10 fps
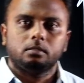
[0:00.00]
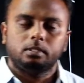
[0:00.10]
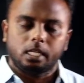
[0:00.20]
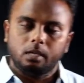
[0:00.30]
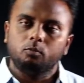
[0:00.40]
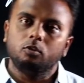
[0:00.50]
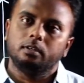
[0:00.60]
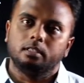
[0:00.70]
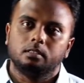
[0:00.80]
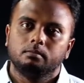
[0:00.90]
same
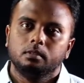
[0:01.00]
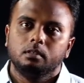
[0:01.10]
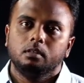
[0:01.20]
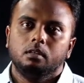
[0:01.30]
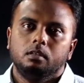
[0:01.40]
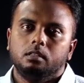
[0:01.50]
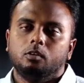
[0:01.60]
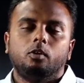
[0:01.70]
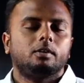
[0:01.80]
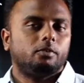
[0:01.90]
voltage. Now
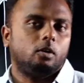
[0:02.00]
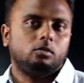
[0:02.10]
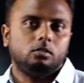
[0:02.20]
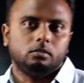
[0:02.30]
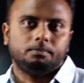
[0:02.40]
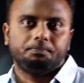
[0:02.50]
what we have to do?